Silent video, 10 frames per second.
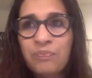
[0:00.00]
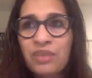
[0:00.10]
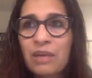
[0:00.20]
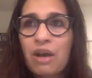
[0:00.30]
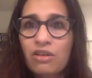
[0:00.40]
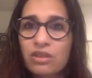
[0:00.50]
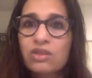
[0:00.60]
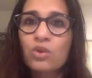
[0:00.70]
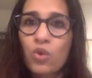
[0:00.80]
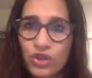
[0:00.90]
about the
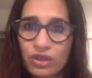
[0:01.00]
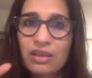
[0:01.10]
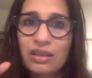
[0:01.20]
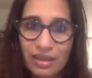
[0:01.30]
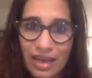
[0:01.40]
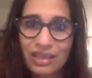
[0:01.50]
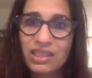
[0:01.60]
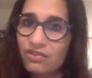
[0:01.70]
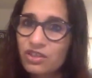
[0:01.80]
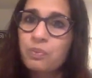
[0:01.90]
social
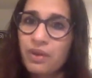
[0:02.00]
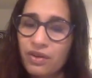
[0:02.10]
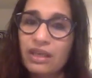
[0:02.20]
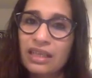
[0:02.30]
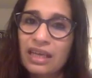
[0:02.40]
collective spirit